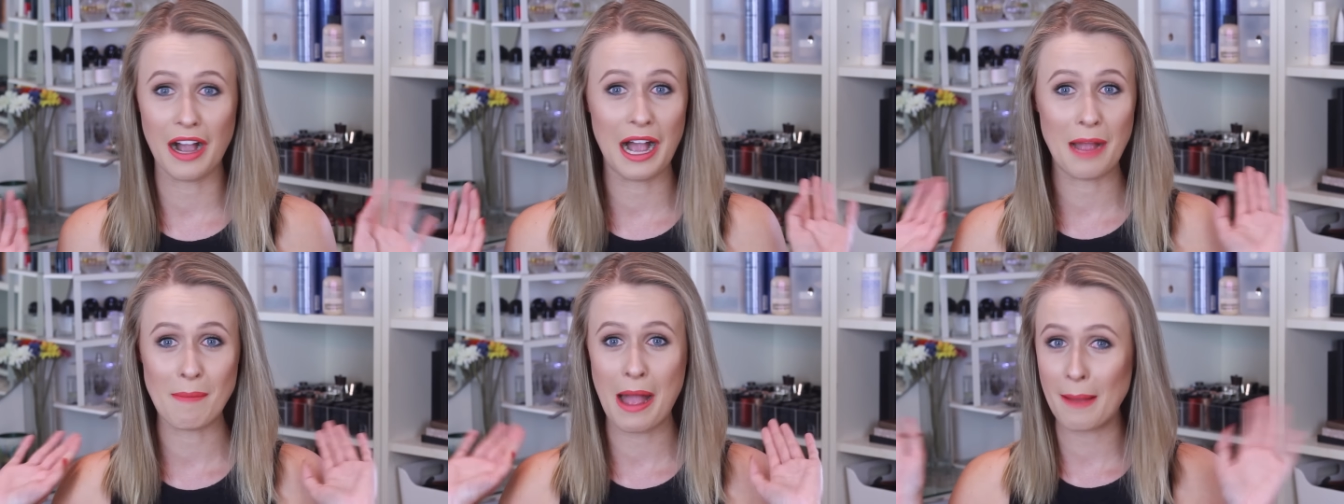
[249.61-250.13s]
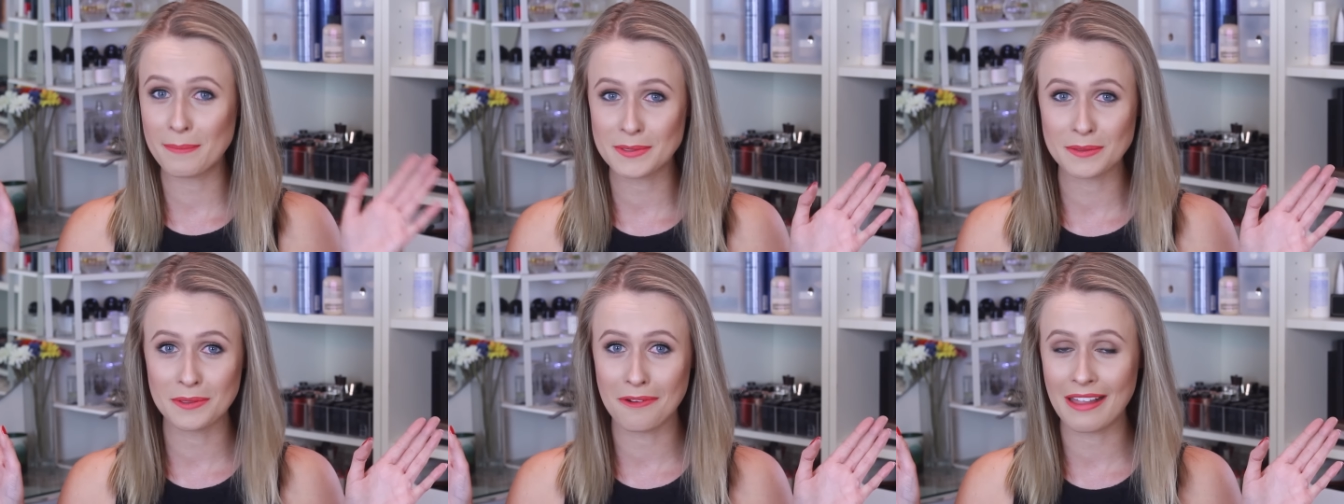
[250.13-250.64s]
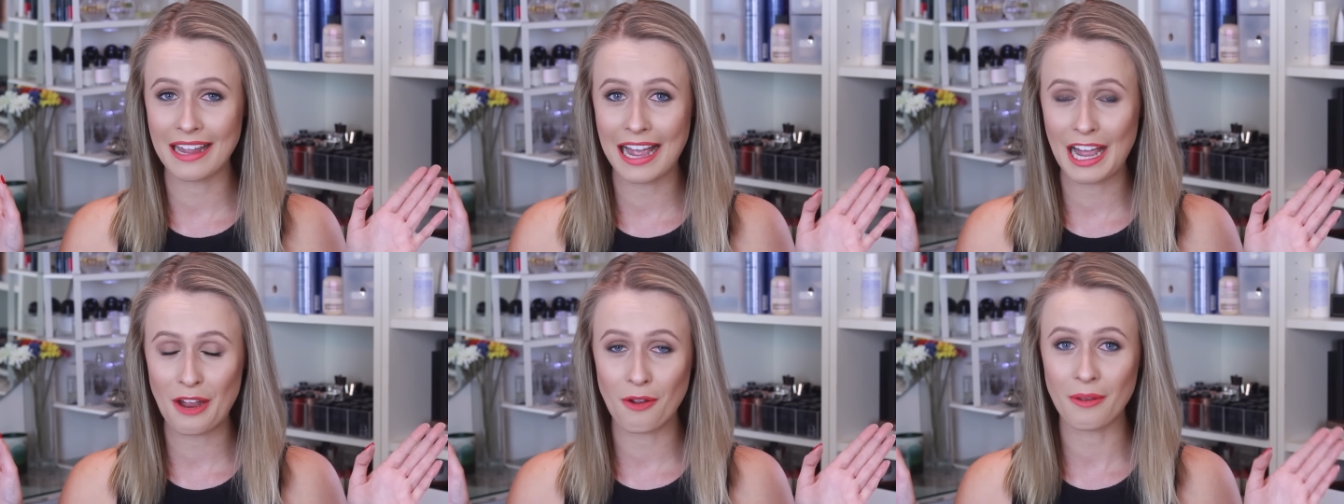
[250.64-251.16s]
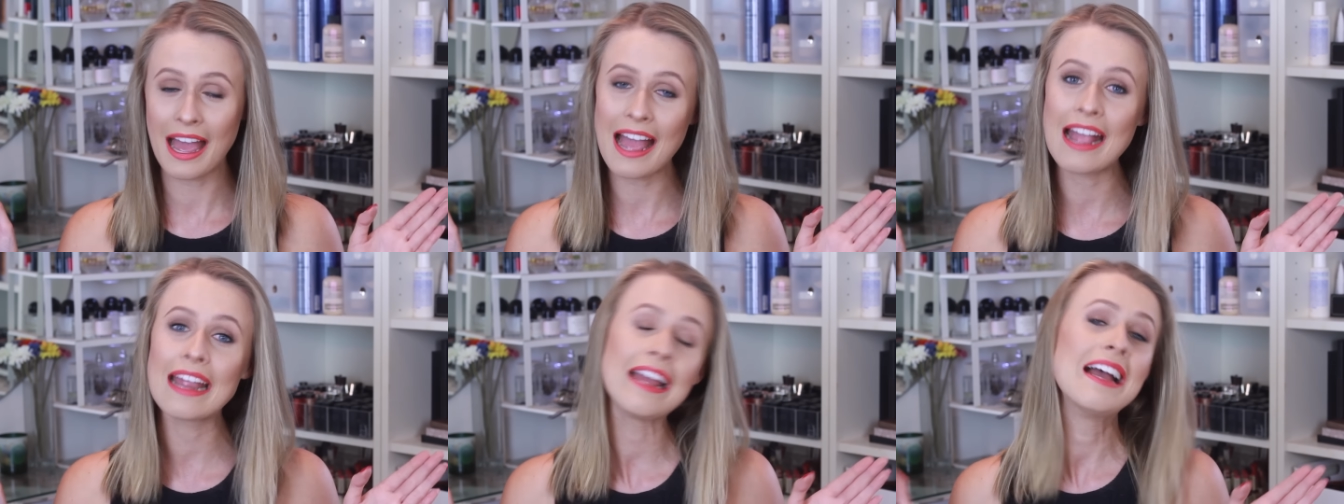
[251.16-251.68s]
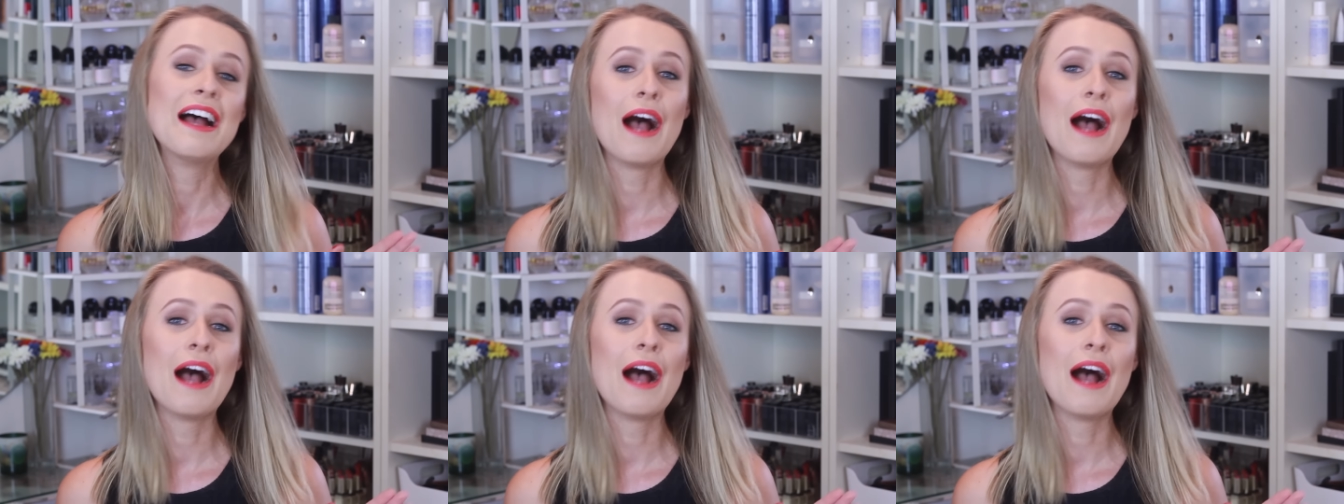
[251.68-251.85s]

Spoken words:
I'm absolutely a-okay.